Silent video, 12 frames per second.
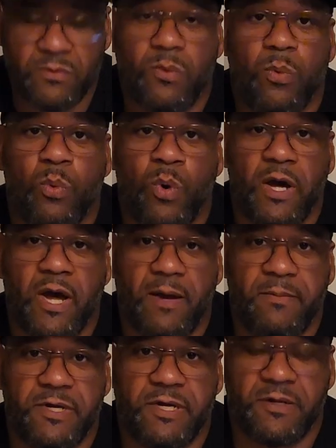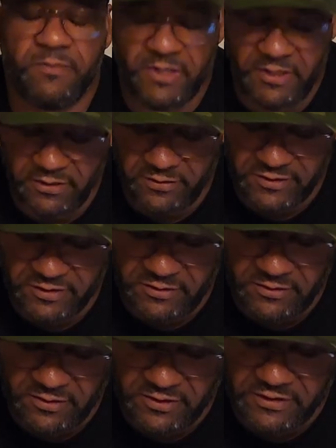what I'm going to be using
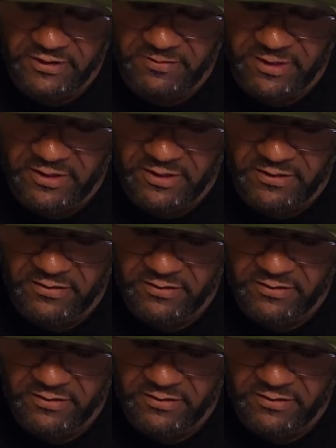because I'm going to